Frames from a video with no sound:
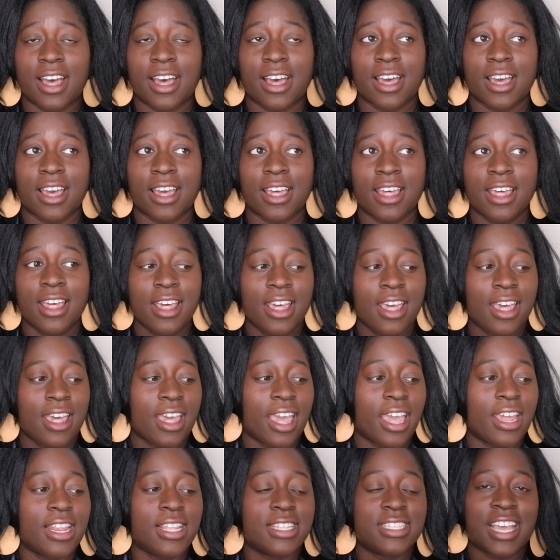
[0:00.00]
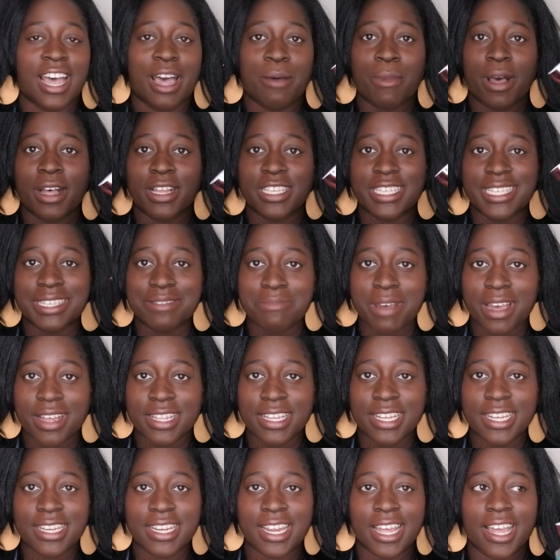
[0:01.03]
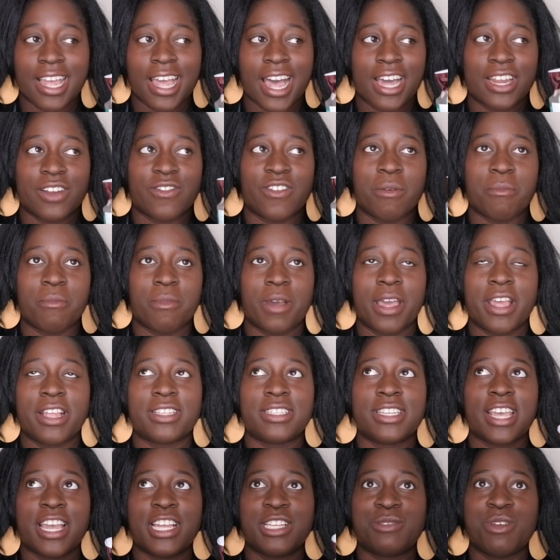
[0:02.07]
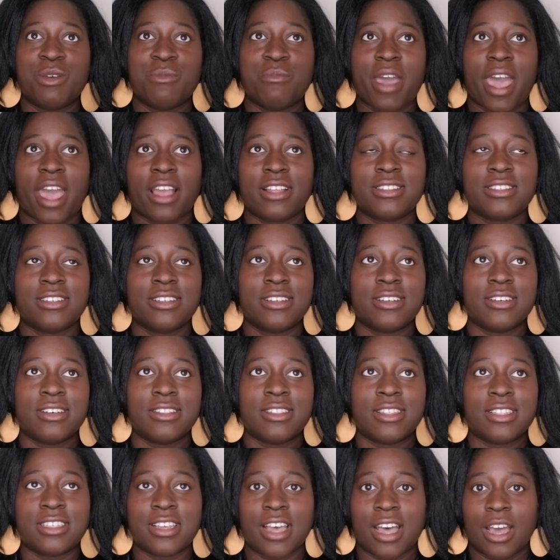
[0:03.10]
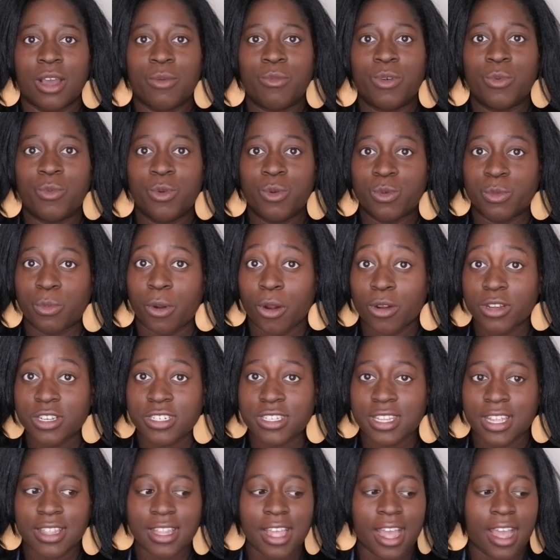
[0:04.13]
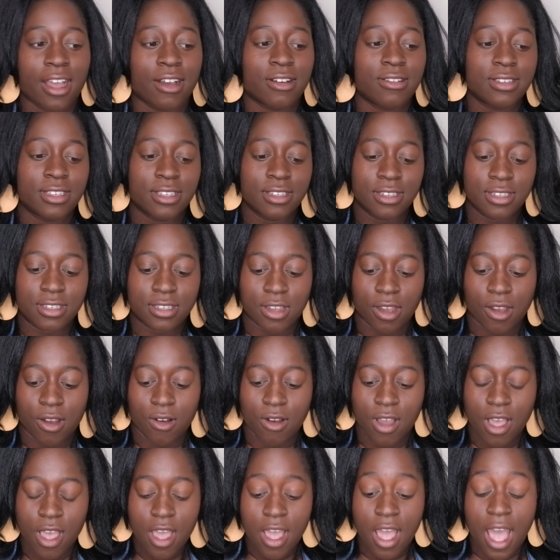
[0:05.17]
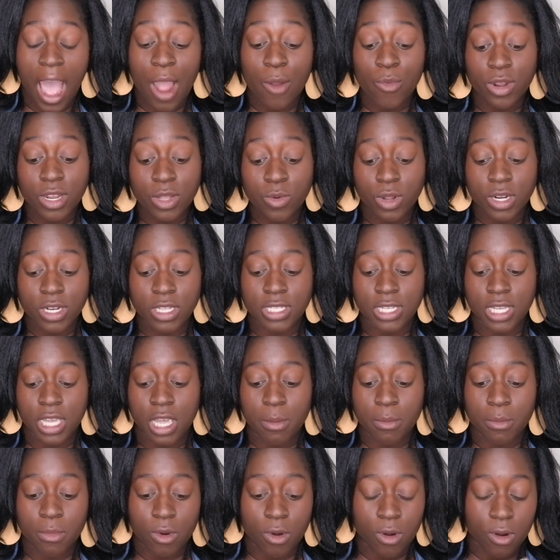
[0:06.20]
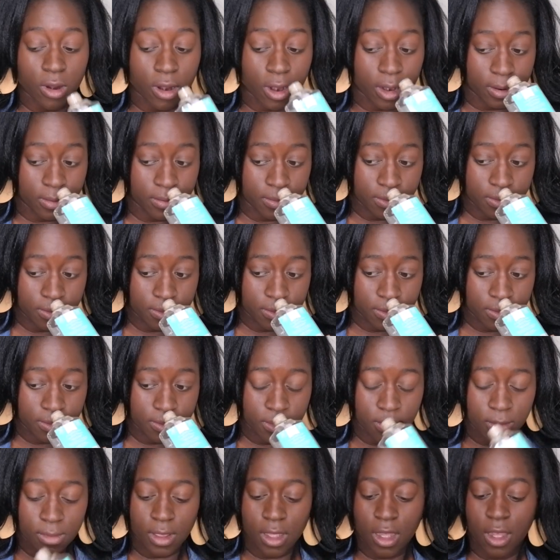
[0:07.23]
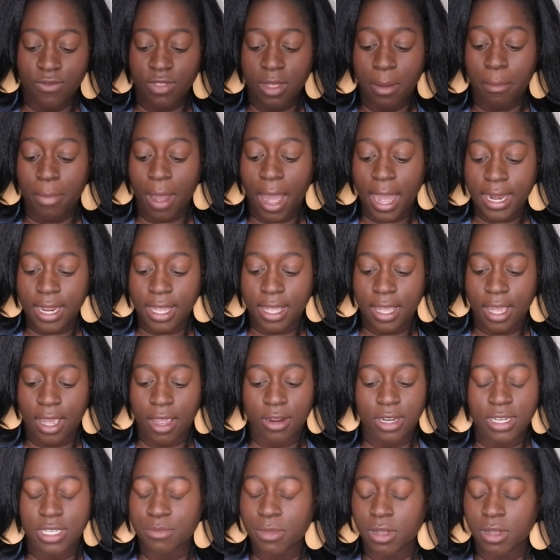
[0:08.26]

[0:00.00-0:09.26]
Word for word: I Anytime I smell it, it kind of it takes me back to the time when we were purchasing the house, and so I really wanted to get more of the body care.